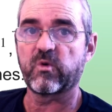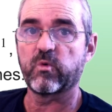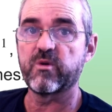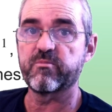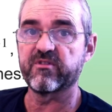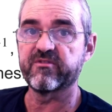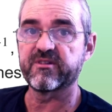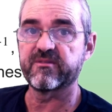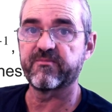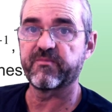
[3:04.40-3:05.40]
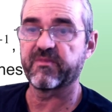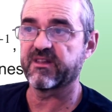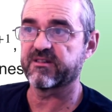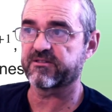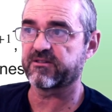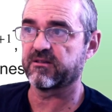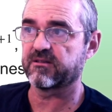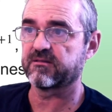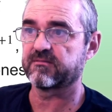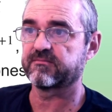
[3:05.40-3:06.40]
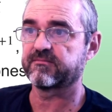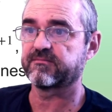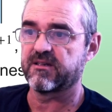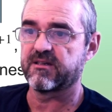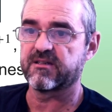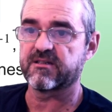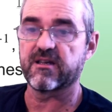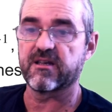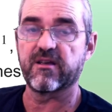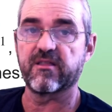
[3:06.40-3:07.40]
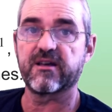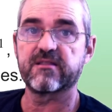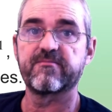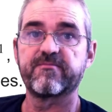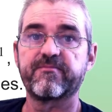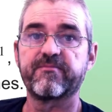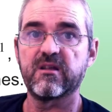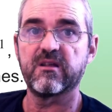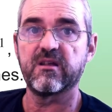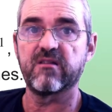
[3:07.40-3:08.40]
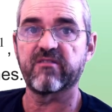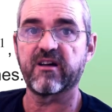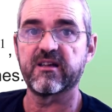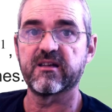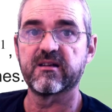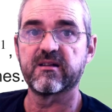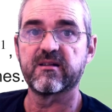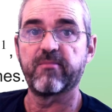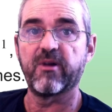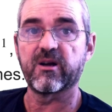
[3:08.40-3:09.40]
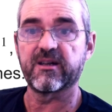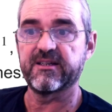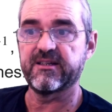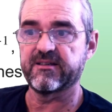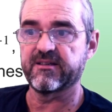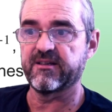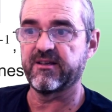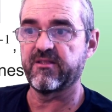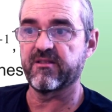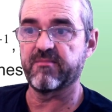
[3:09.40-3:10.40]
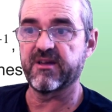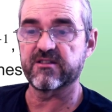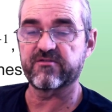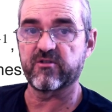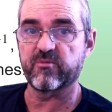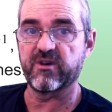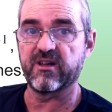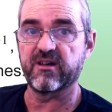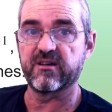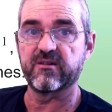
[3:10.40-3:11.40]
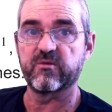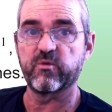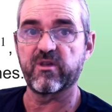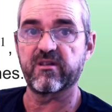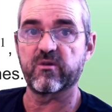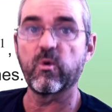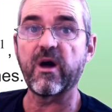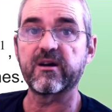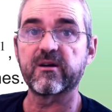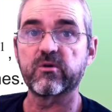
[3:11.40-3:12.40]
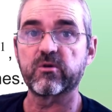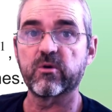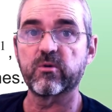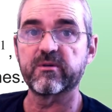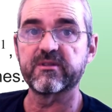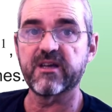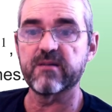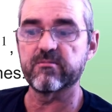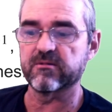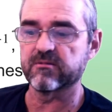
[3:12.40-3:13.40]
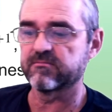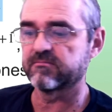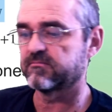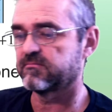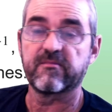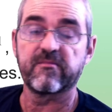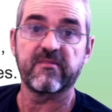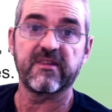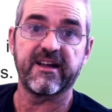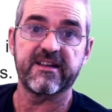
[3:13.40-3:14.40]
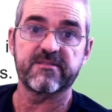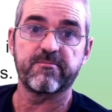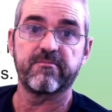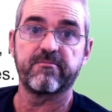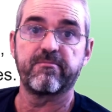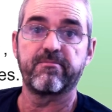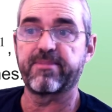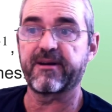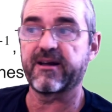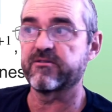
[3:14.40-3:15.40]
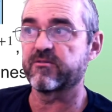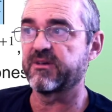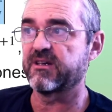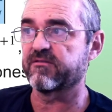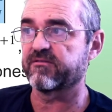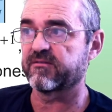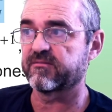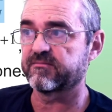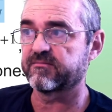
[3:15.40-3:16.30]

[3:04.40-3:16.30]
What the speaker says: we proved this result, saying that if I plug in the Bayes formula with the one row table as prior belief,